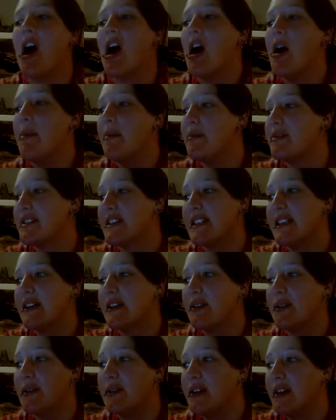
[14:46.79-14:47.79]
I'm
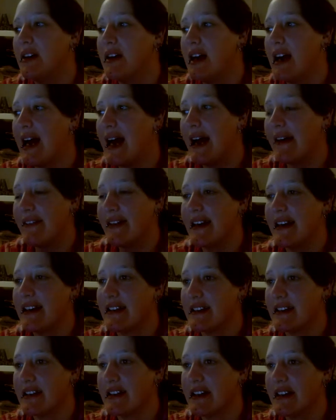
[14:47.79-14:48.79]
still having
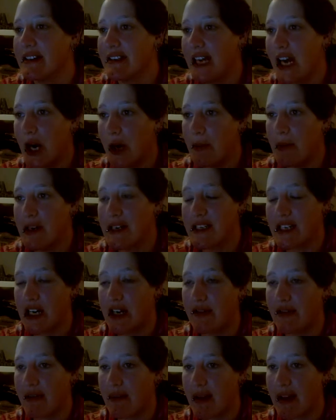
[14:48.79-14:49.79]
to tell
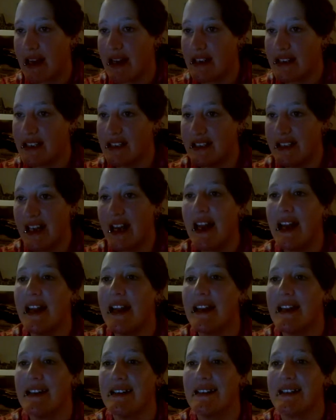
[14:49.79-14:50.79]
myself in my head, today
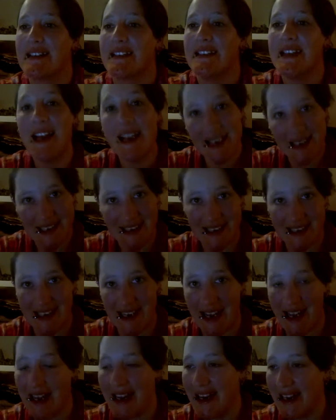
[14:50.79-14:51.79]
is
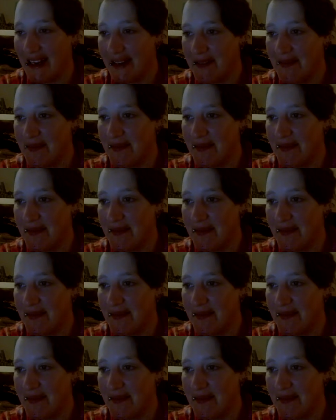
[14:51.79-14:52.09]
Sunday.